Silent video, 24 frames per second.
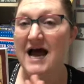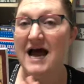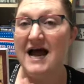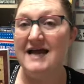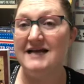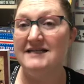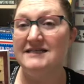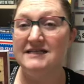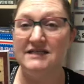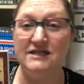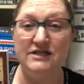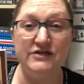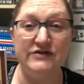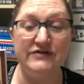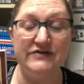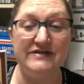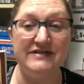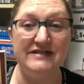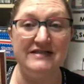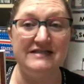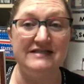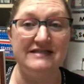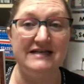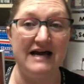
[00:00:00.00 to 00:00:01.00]
I did use
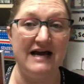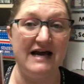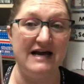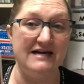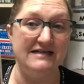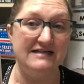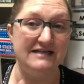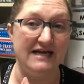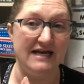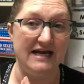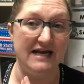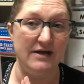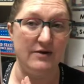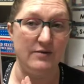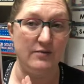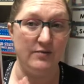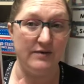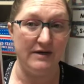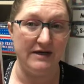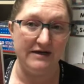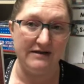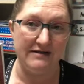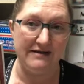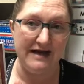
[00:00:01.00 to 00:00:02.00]
this as a
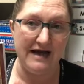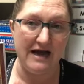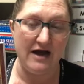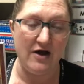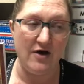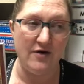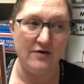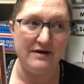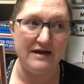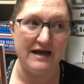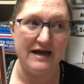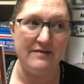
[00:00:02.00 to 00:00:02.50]
read aloud,